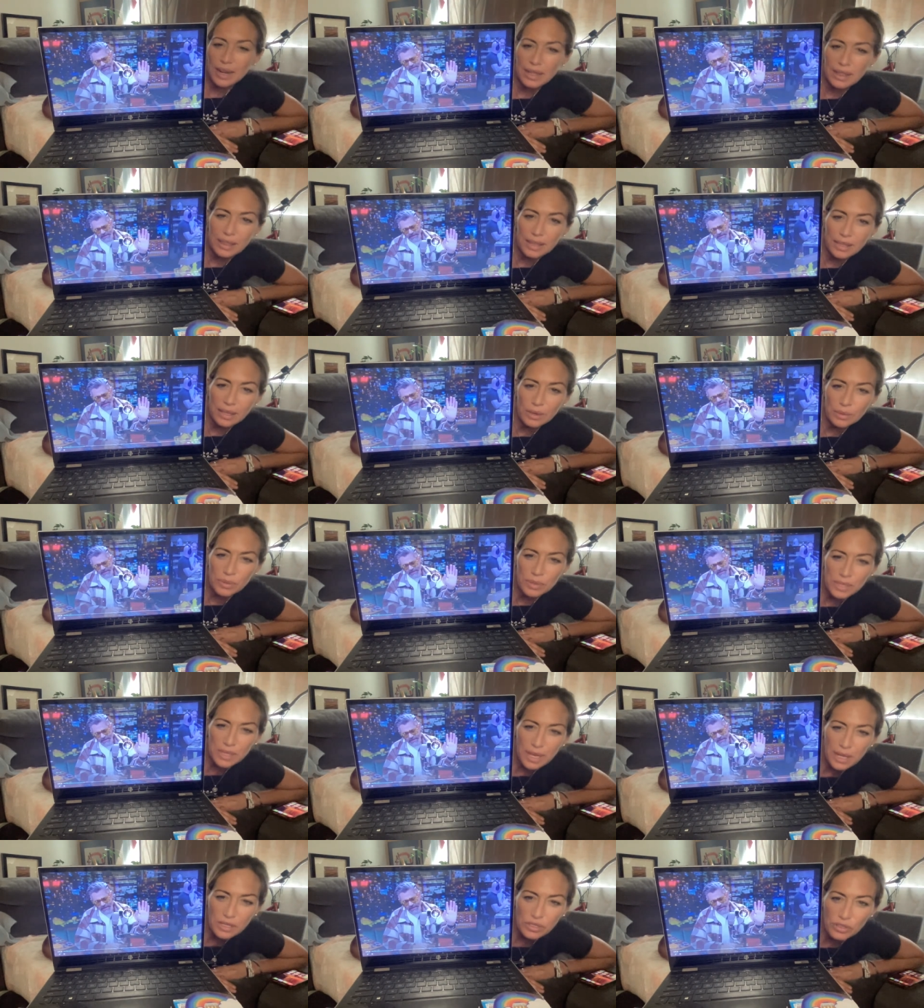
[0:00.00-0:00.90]
I think it
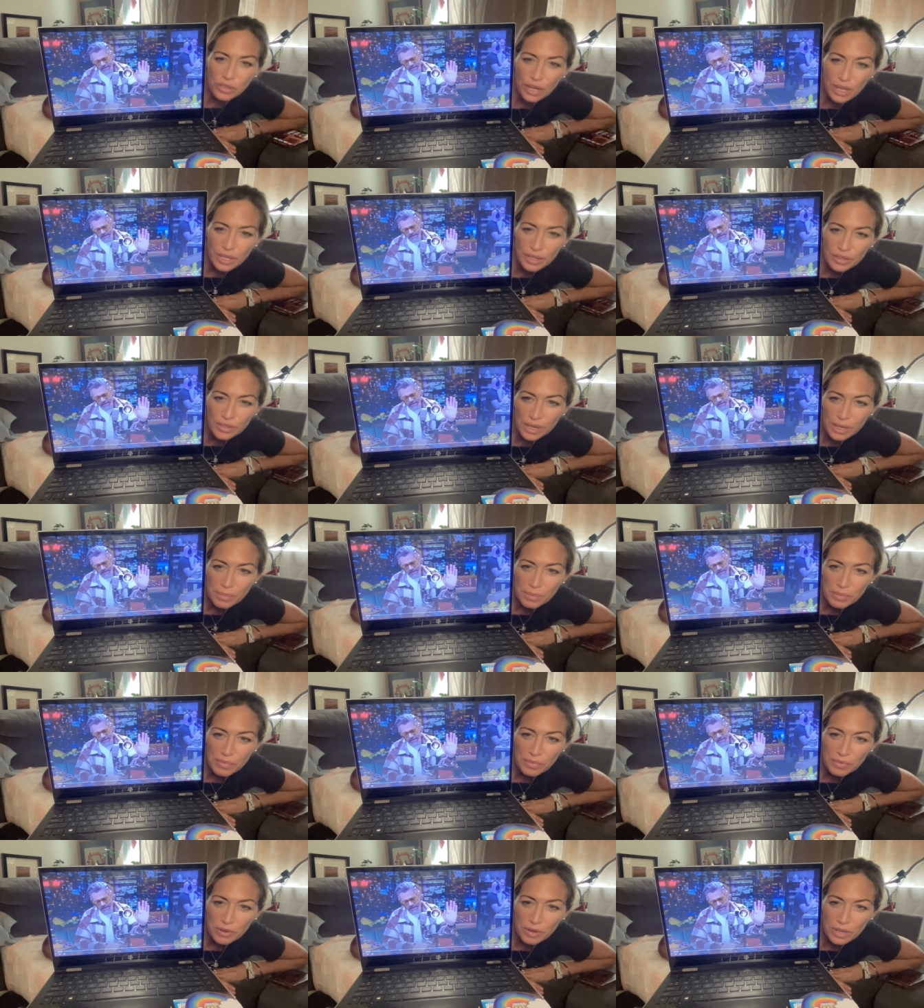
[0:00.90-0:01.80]
was yesterday or the day
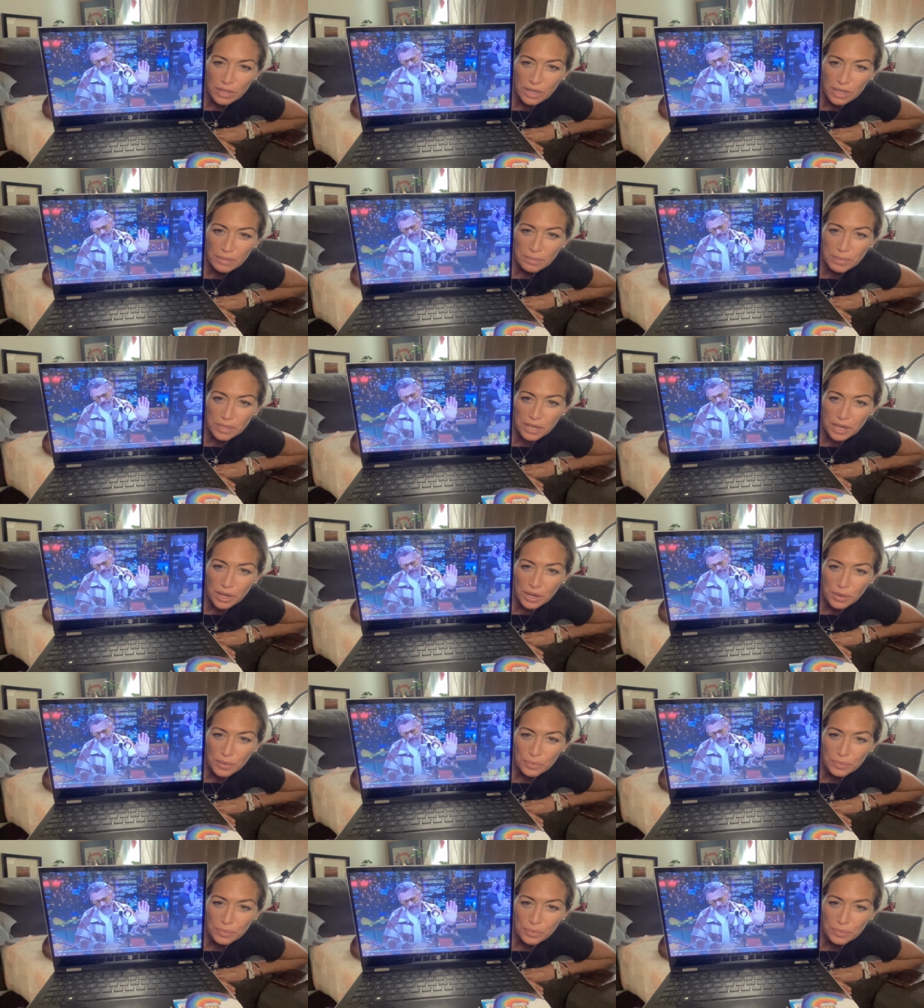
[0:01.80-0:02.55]
before. Let me know.